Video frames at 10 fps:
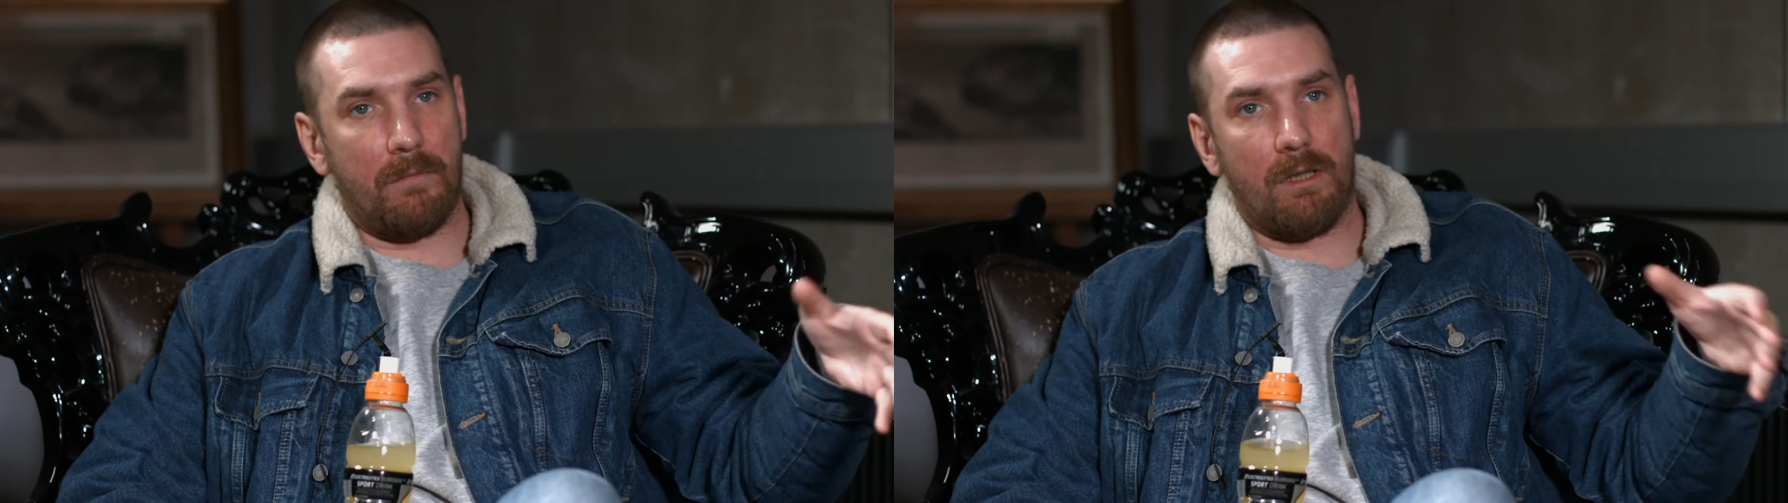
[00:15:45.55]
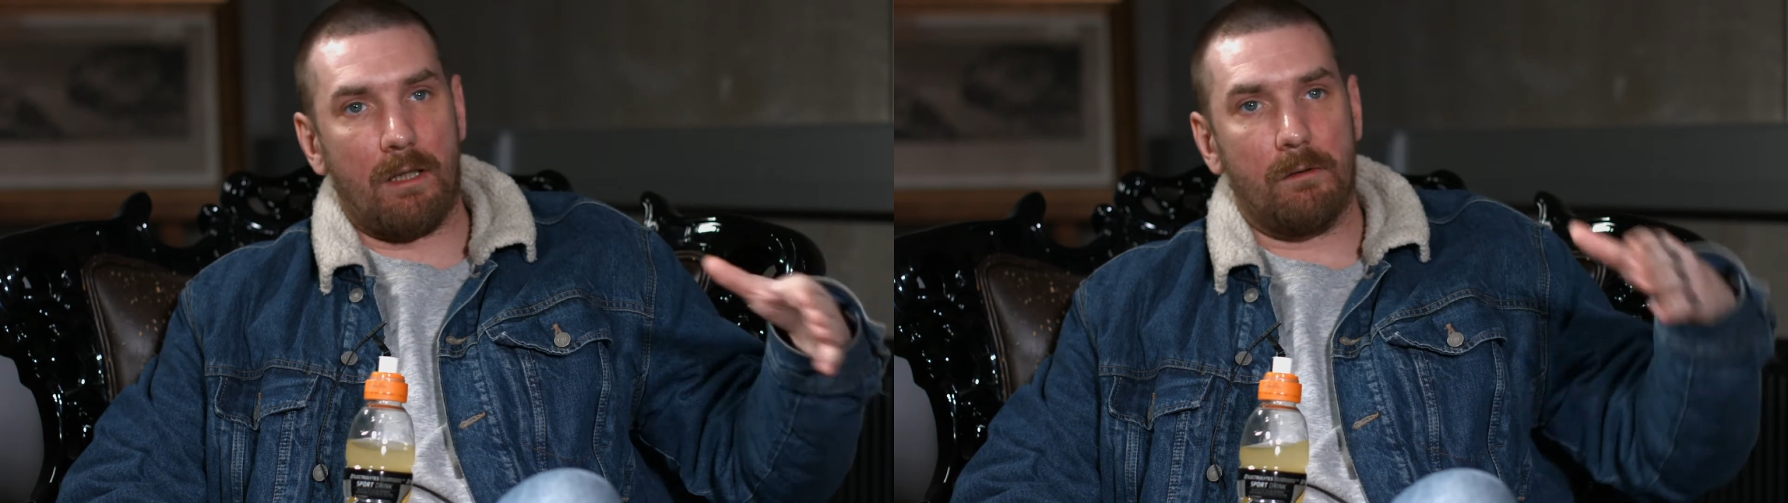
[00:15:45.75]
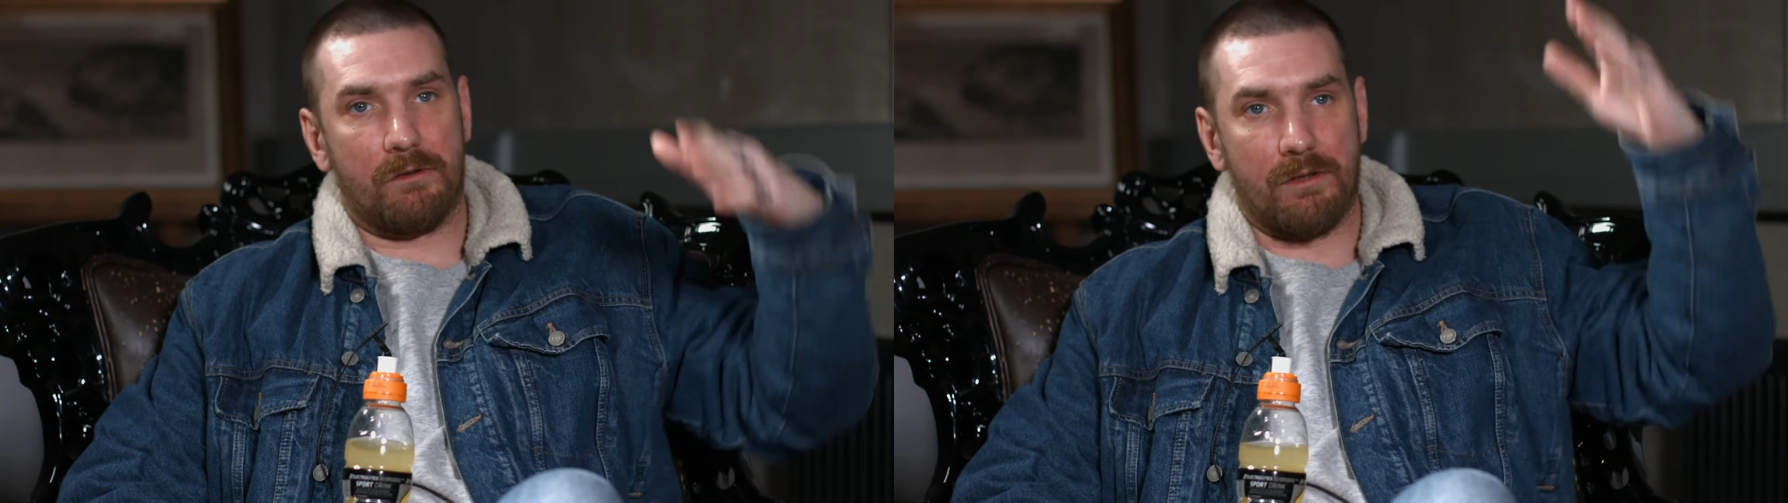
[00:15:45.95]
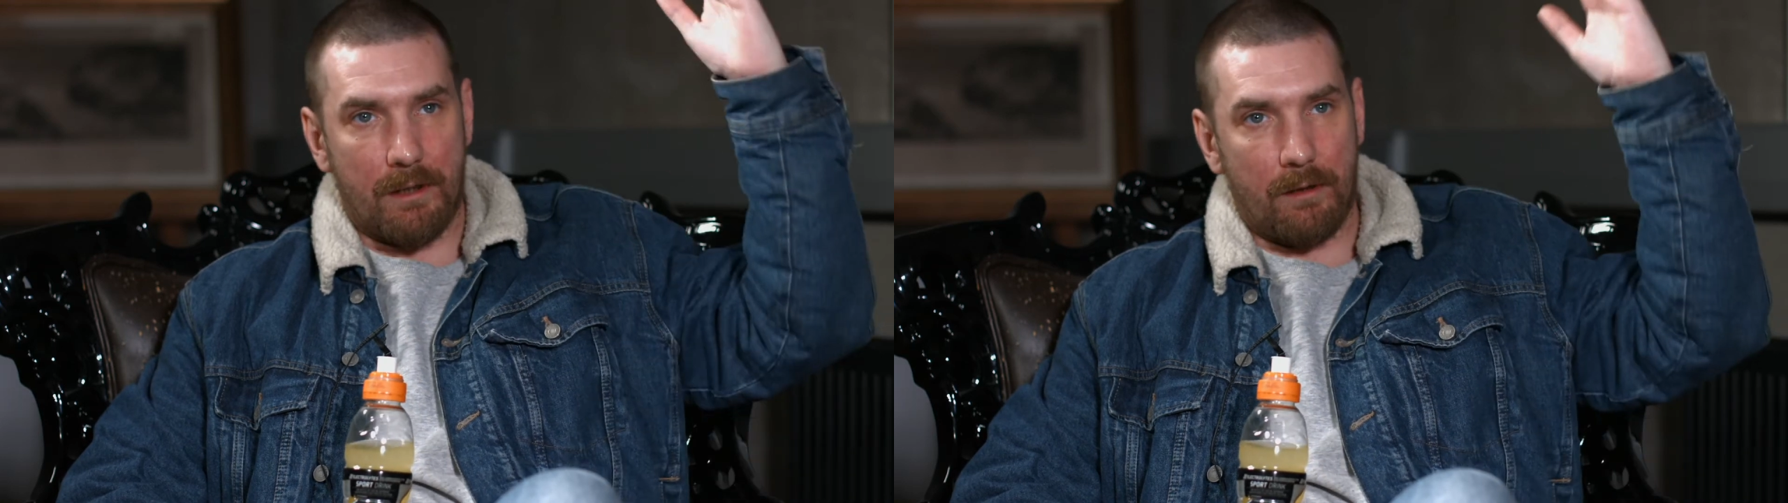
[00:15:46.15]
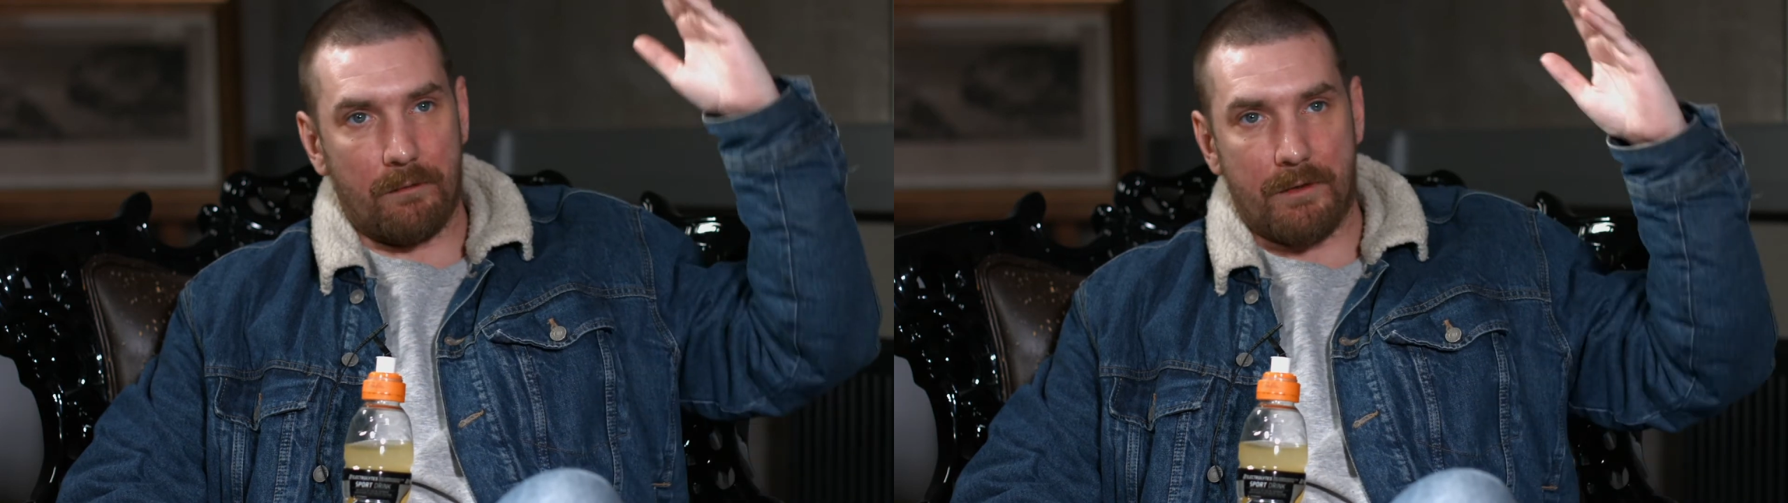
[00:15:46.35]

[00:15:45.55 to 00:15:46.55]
how to